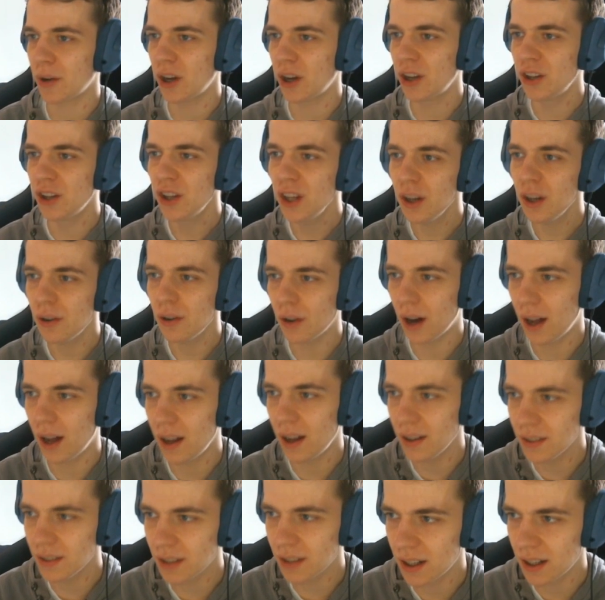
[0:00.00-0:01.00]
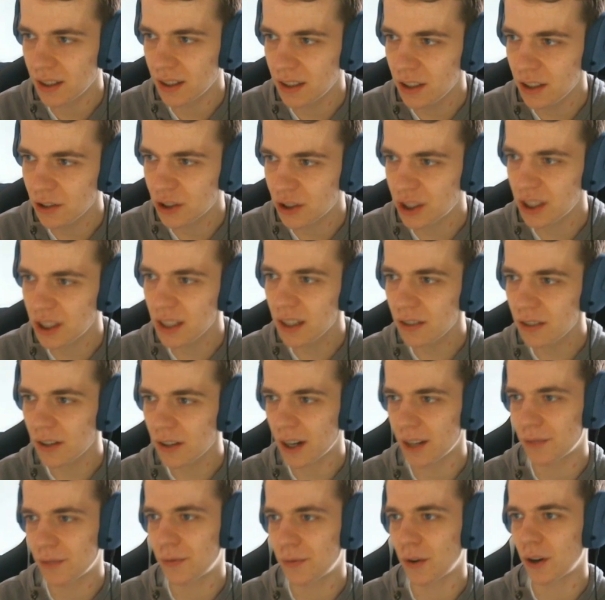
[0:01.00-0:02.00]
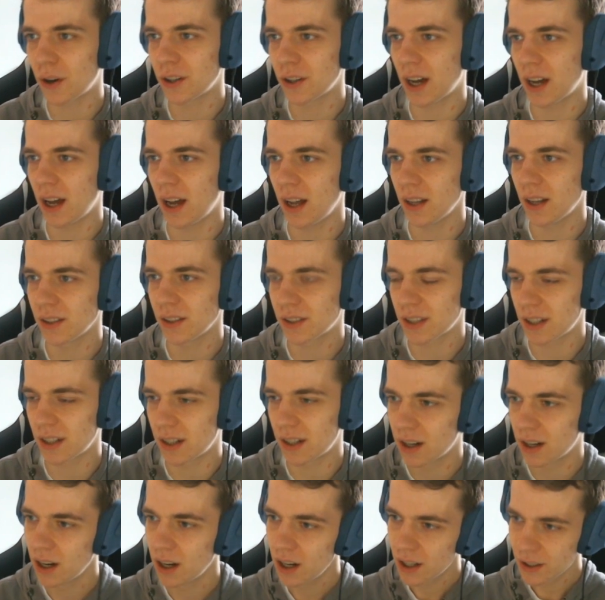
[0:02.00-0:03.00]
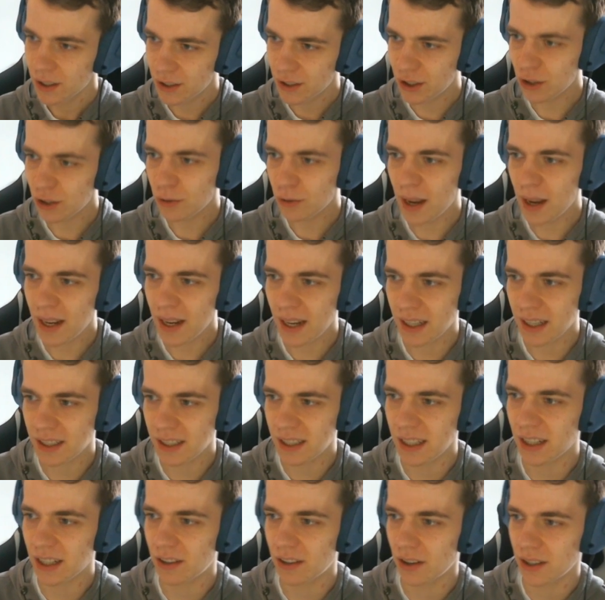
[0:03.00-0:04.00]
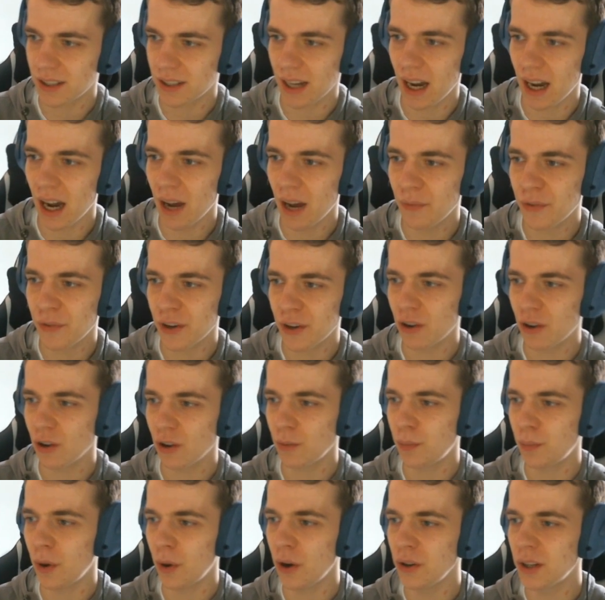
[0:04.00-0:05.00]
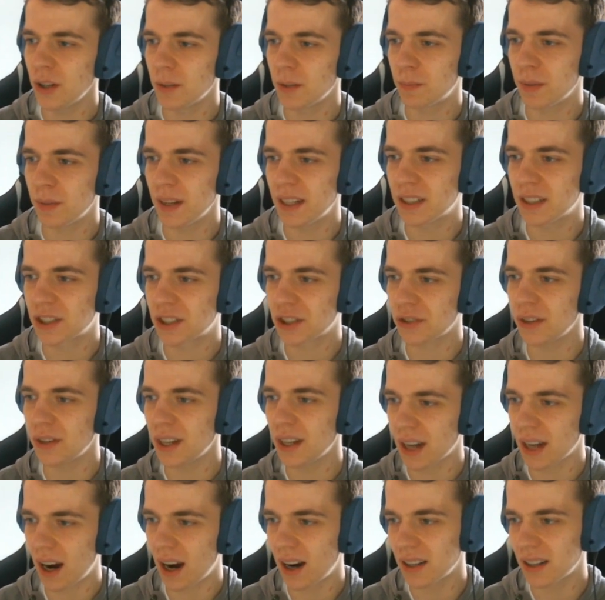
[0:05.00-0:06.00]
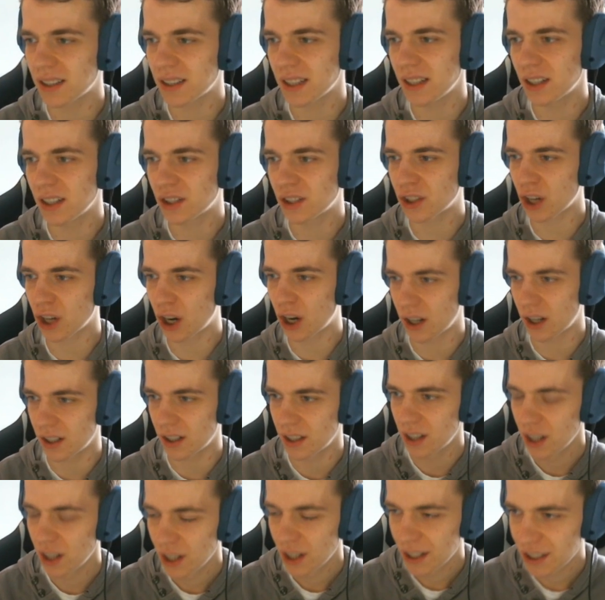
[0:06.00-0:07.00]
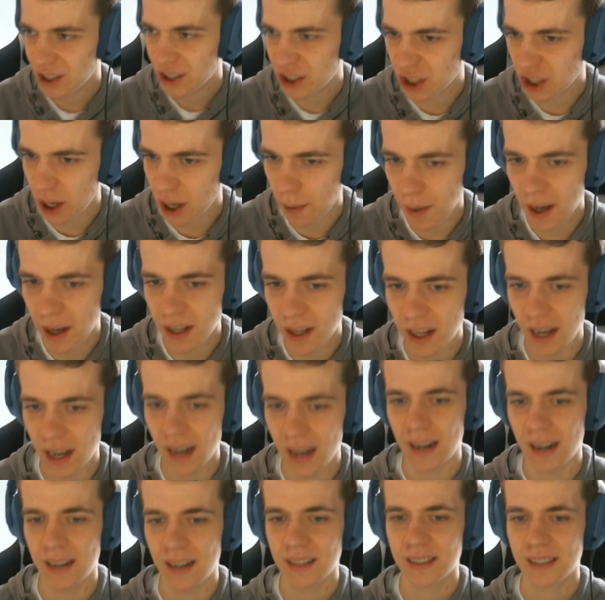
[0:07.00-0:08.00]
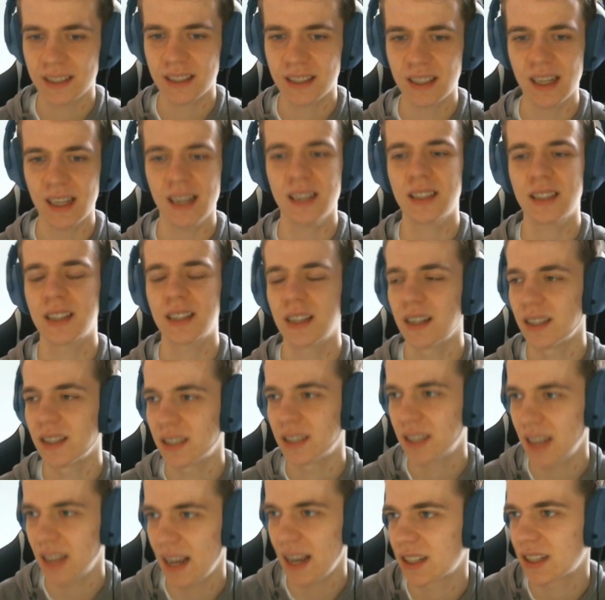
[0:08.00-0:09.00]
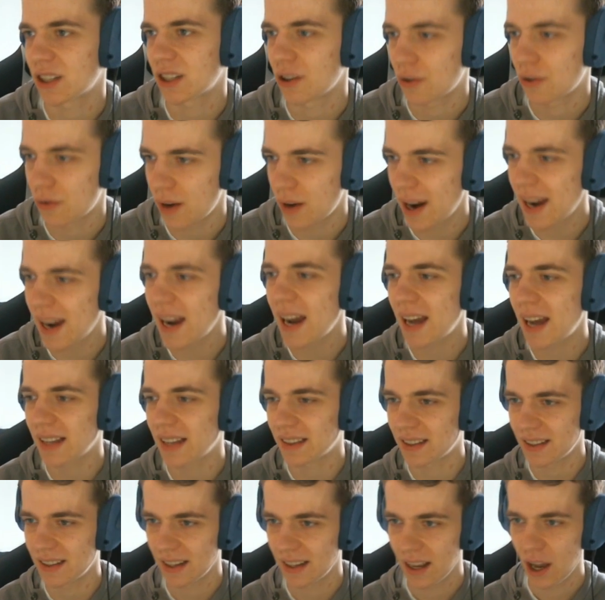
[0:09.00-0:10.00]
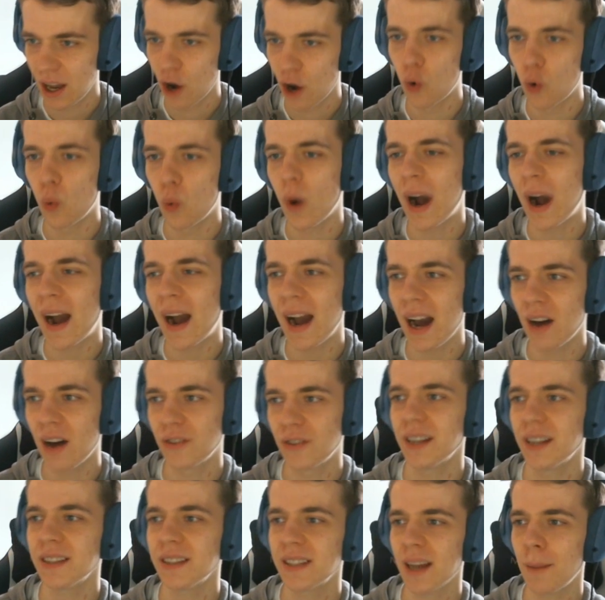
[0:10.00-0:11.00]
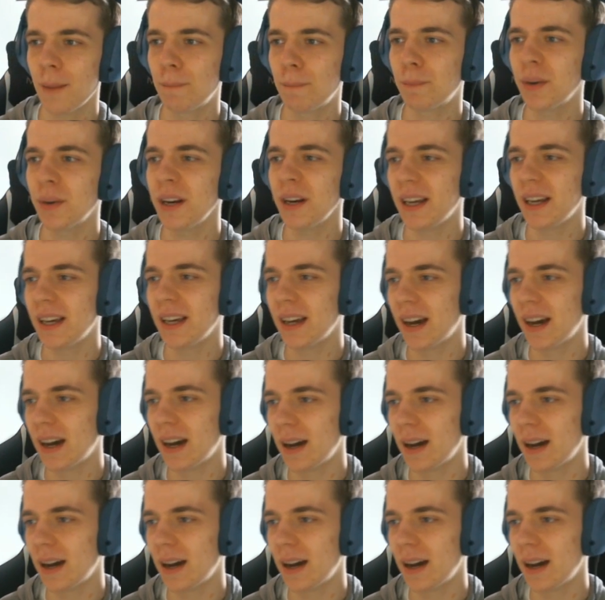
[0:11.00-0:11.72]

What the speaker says: a new secret for the hunter. 2 mana secret. After your opponent plays 3 cards in a turn, summon a 6/6 red. Wow, that's a pretty